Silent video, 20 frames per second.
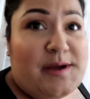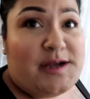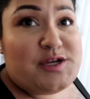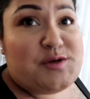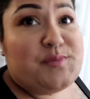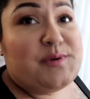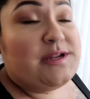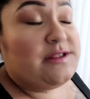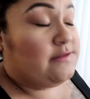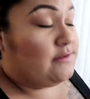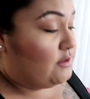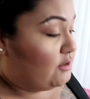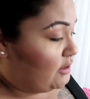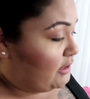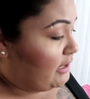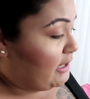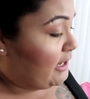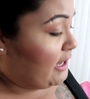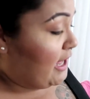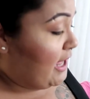much, but he's
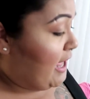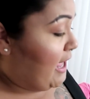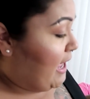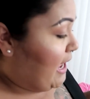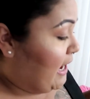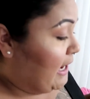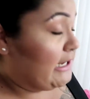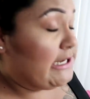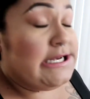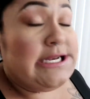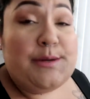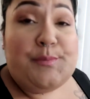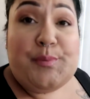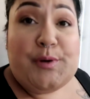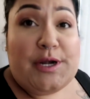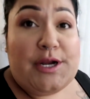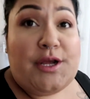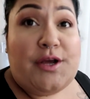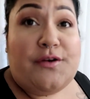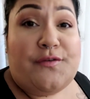learning, and he did
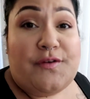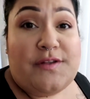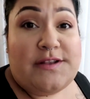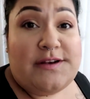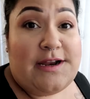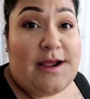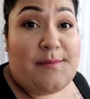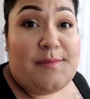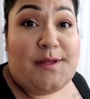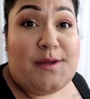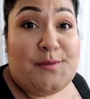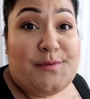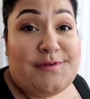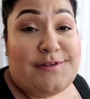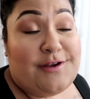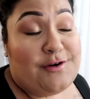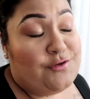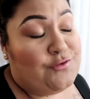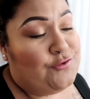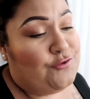pretty good for the time that he
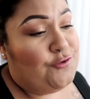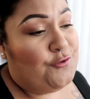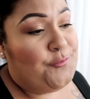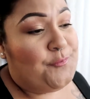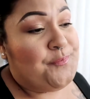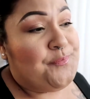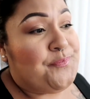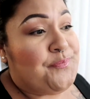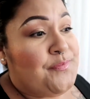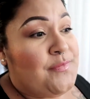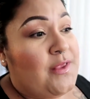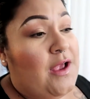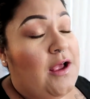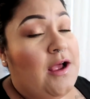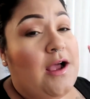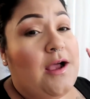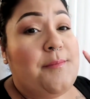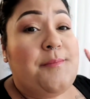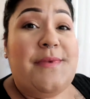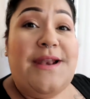was there. So
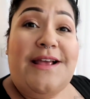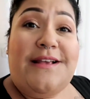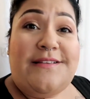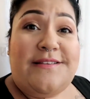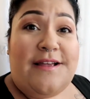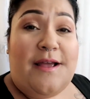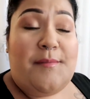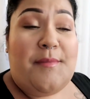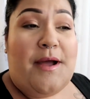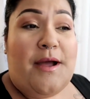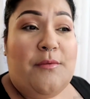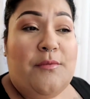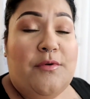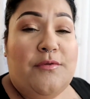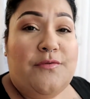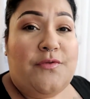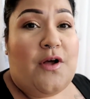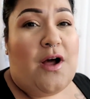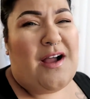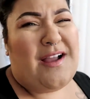um, next time I
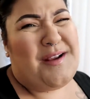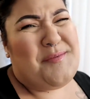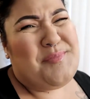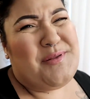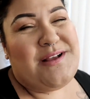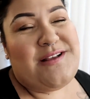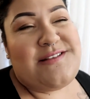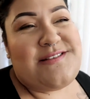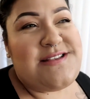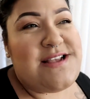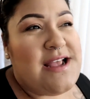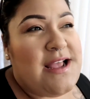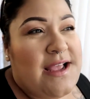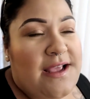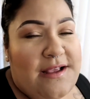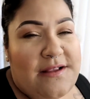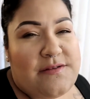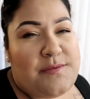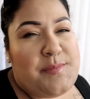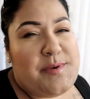will vlog. And plus,
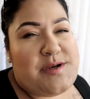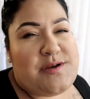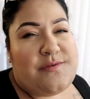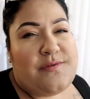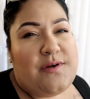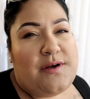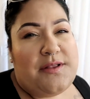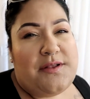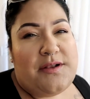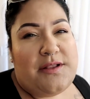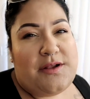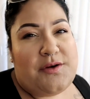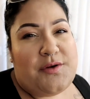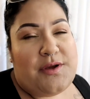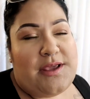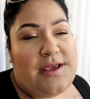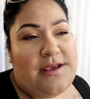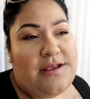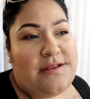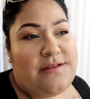it's a bunch of other little
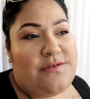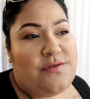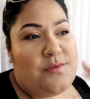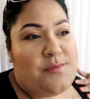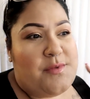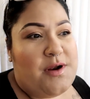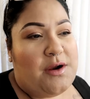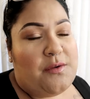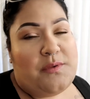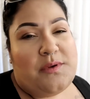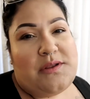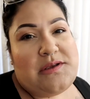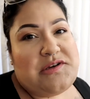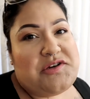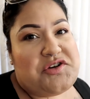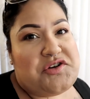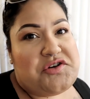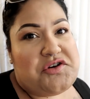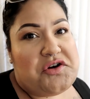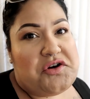kids, so I'm not really
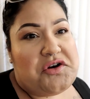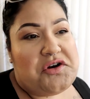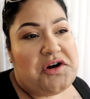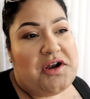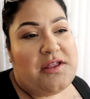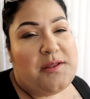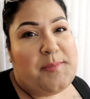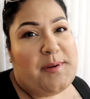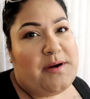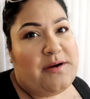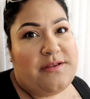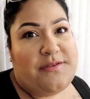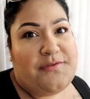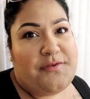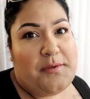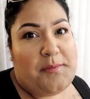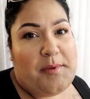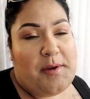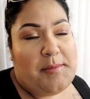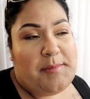sure how the parents
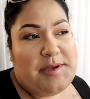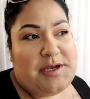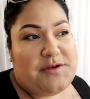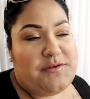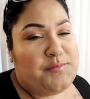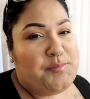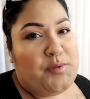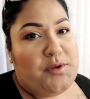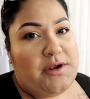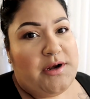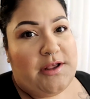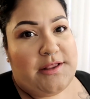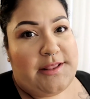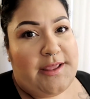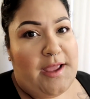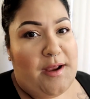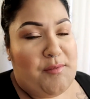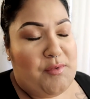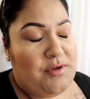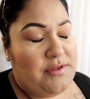feel about me just pulling out the
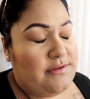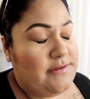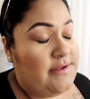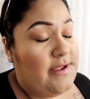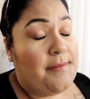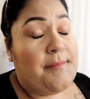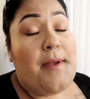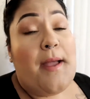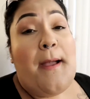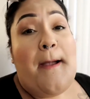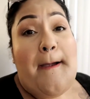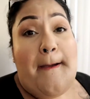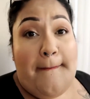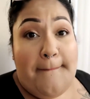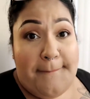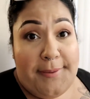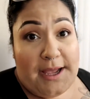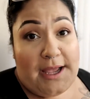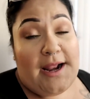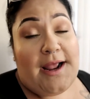camera all the time.
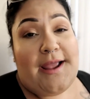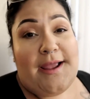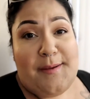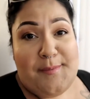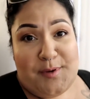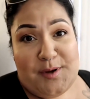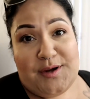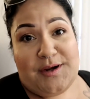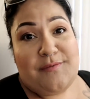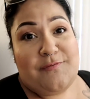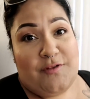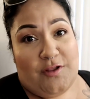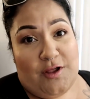But I am going to